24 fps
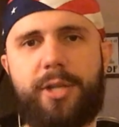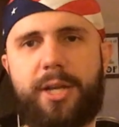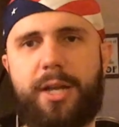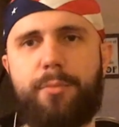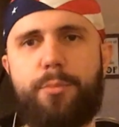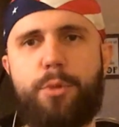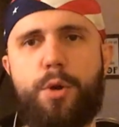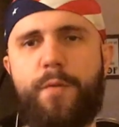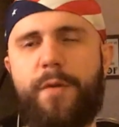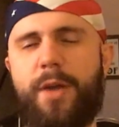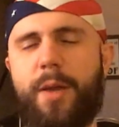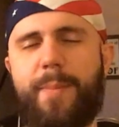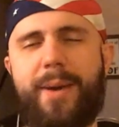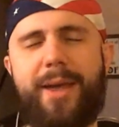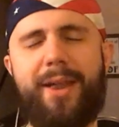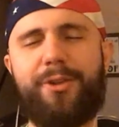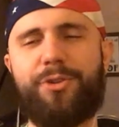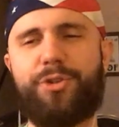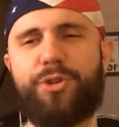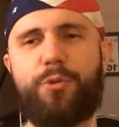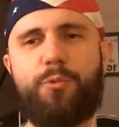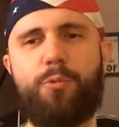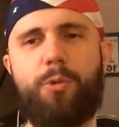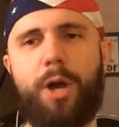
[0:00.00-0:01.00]
like a movie about
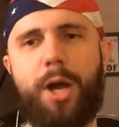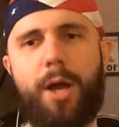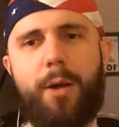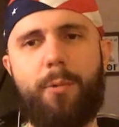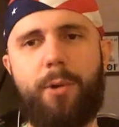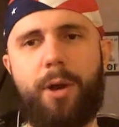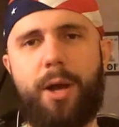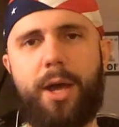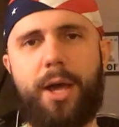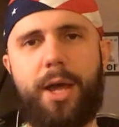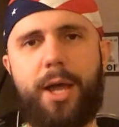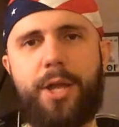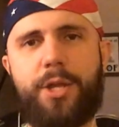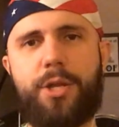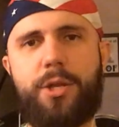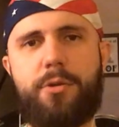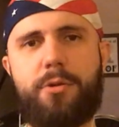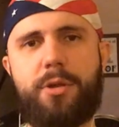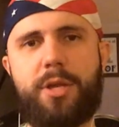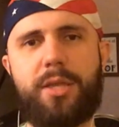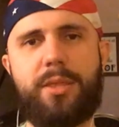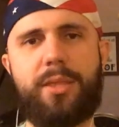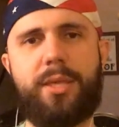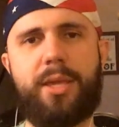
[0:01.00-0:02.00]
a Chihuahua, and you
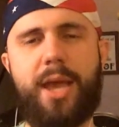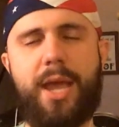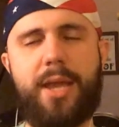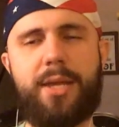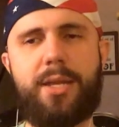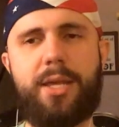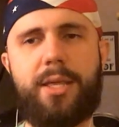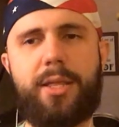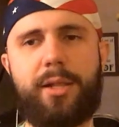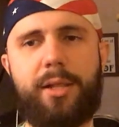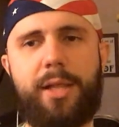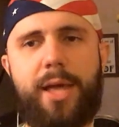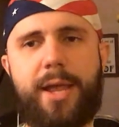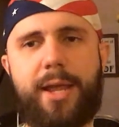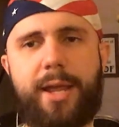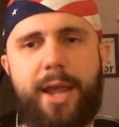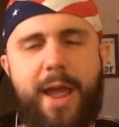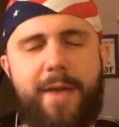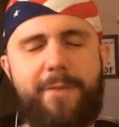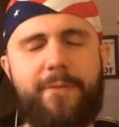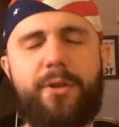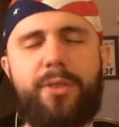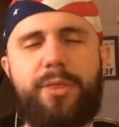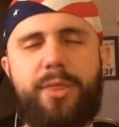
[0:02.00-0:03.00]
get the idea that like
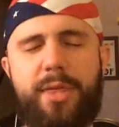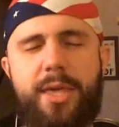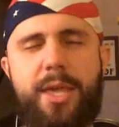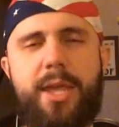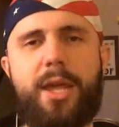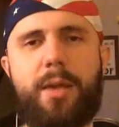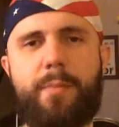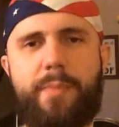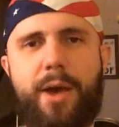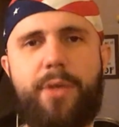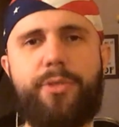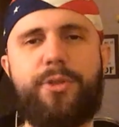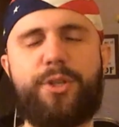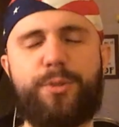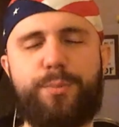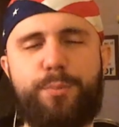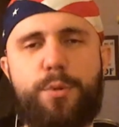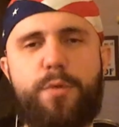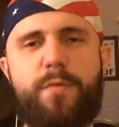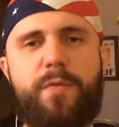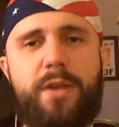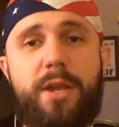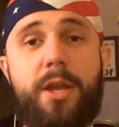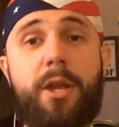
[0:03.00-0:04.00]
everything about this
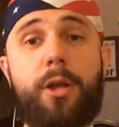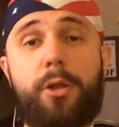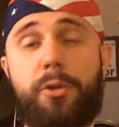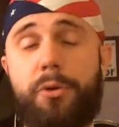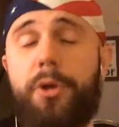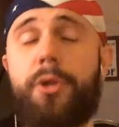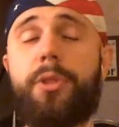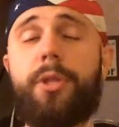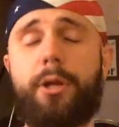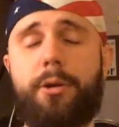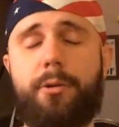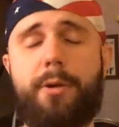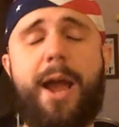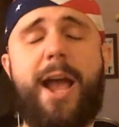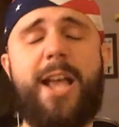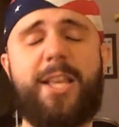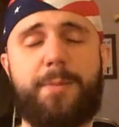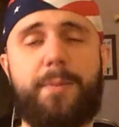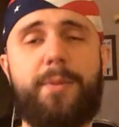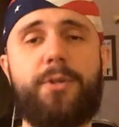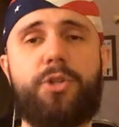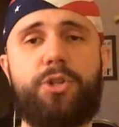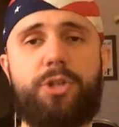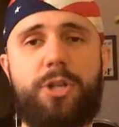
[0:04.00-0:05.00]
movie, including the
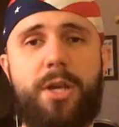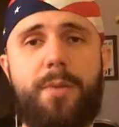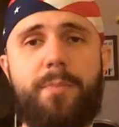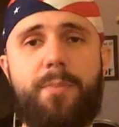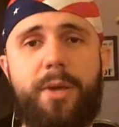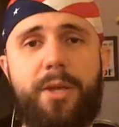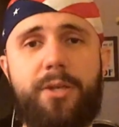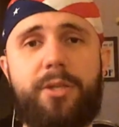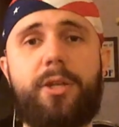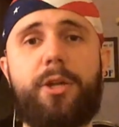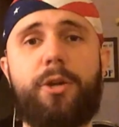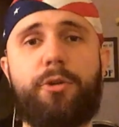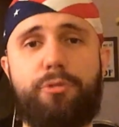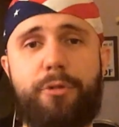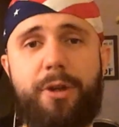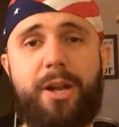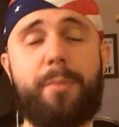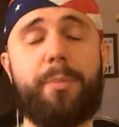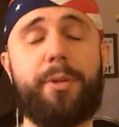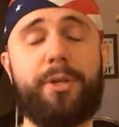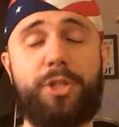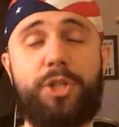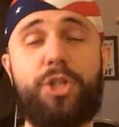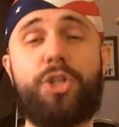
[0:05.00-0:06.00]
craftsmanship, is
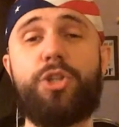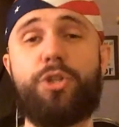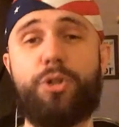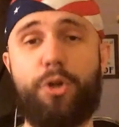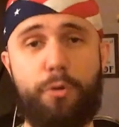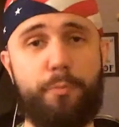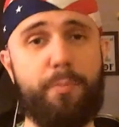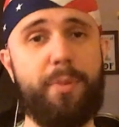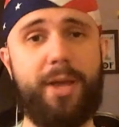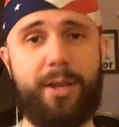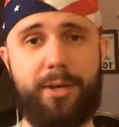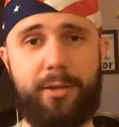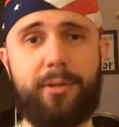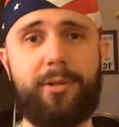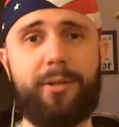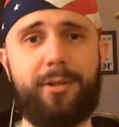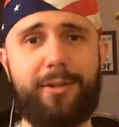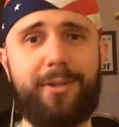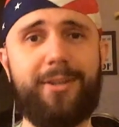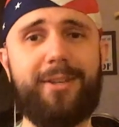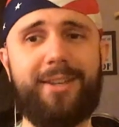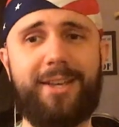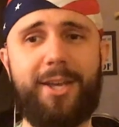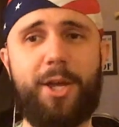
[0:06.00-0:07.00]
incredibly stupid,
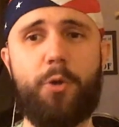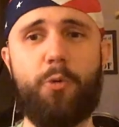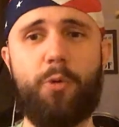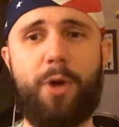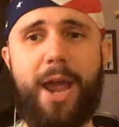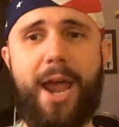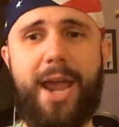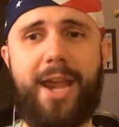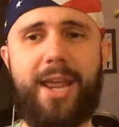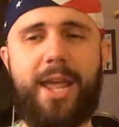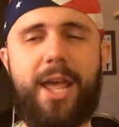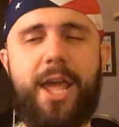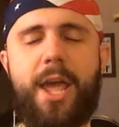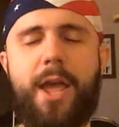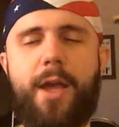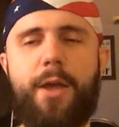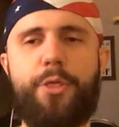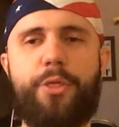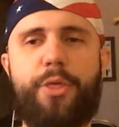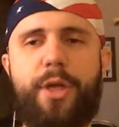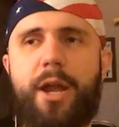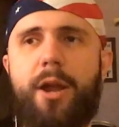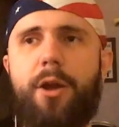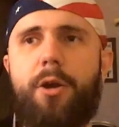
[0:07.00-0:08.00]
right?
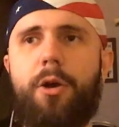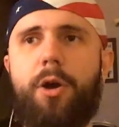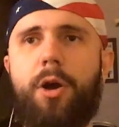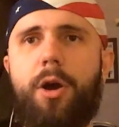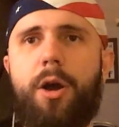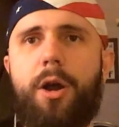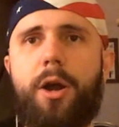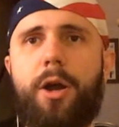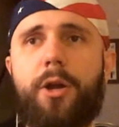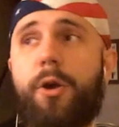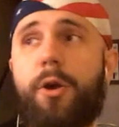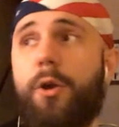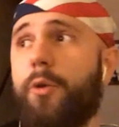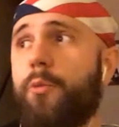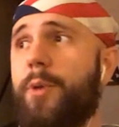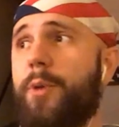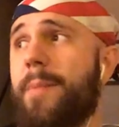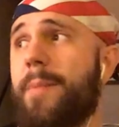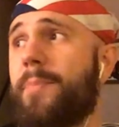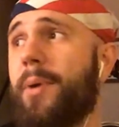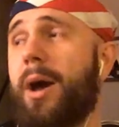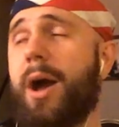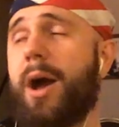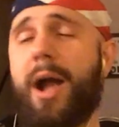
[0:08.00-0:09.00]
There are go to
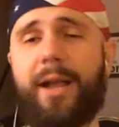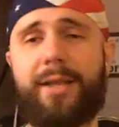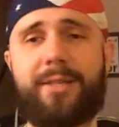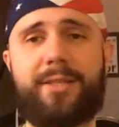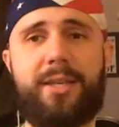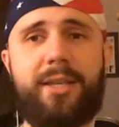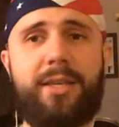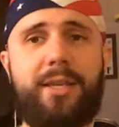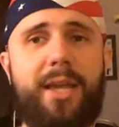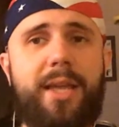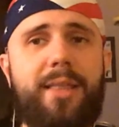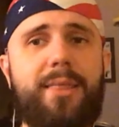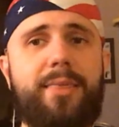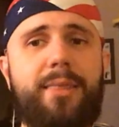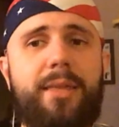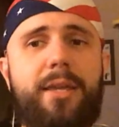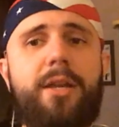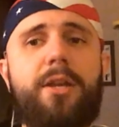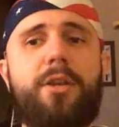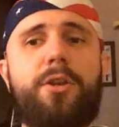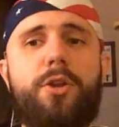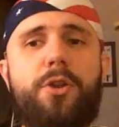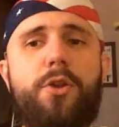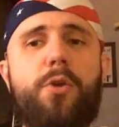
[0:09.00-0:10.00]
Redbox and get
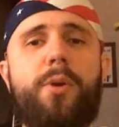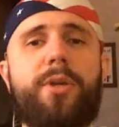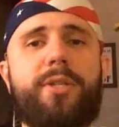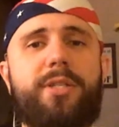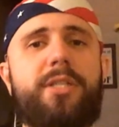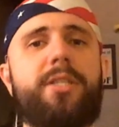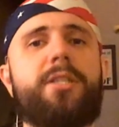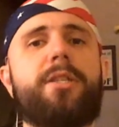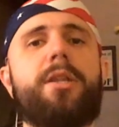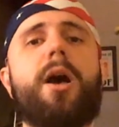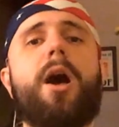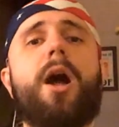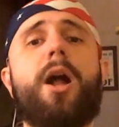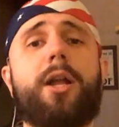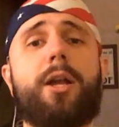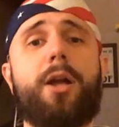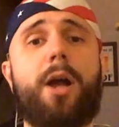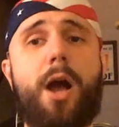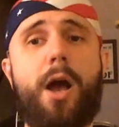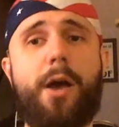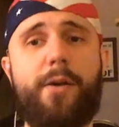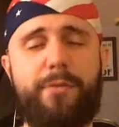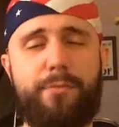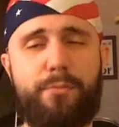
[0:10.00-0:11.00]
the newest
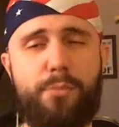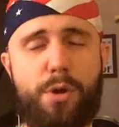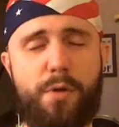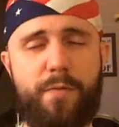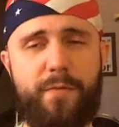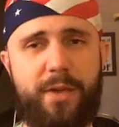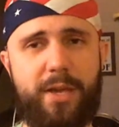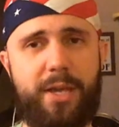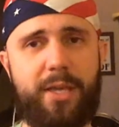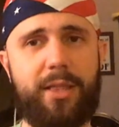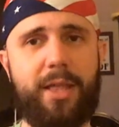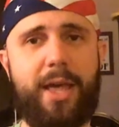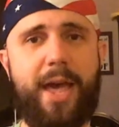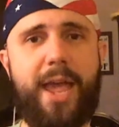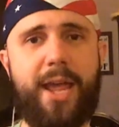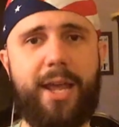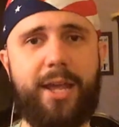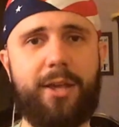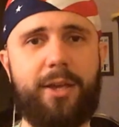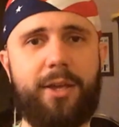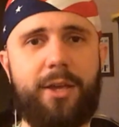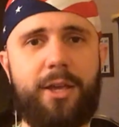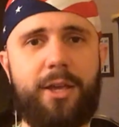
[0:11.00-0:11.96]
knockoff movie like